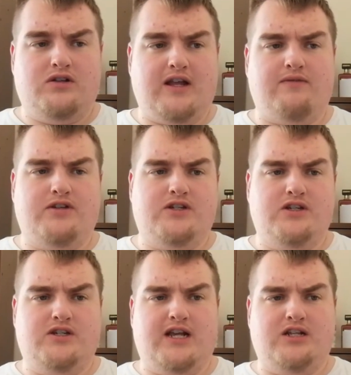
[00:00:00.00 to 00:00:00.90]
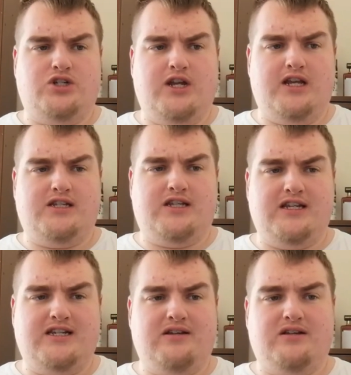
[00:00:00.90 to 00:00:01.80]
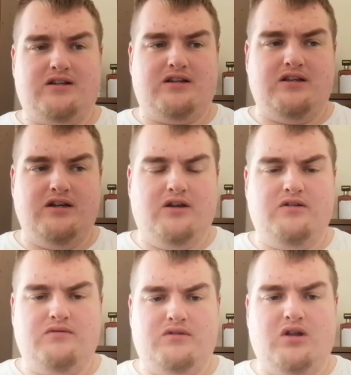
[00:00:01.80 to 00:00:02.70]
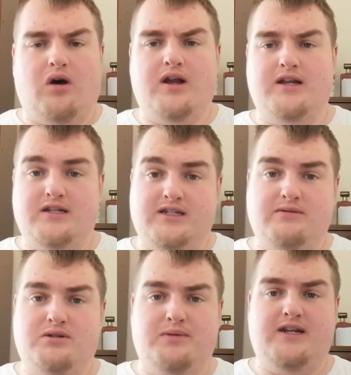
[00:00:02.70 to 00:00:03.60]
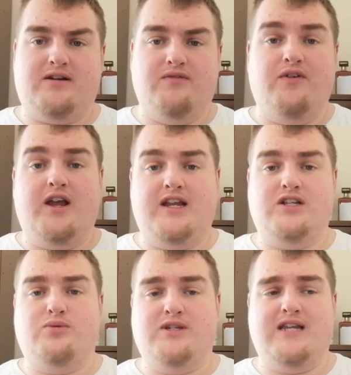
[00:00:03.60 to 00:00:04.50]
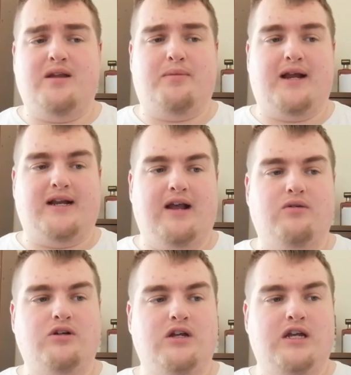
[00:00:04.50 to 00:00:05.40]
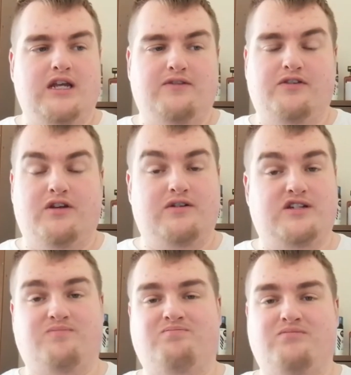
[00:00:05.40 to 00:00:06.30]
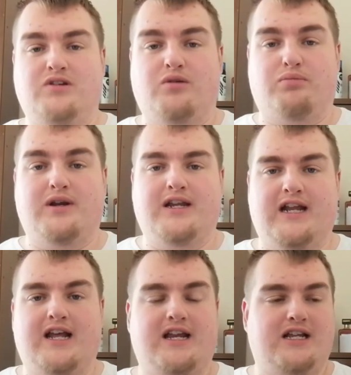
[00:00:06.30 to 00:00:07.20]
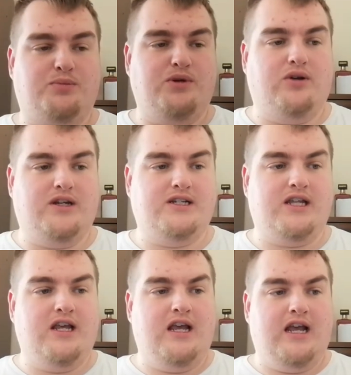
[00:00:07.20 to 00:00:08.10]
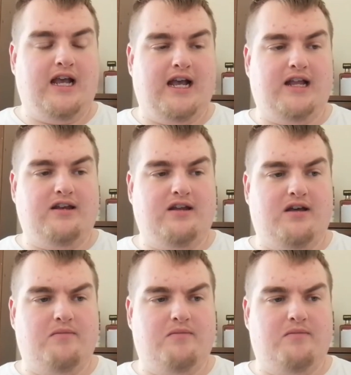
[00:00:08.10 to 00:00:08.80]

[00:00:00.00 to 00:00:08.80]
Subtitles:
Davinson Sanchez. They see, Dyer seems to be converted into a centre-back now, even though he's not brilliant at it, let's be honest. And,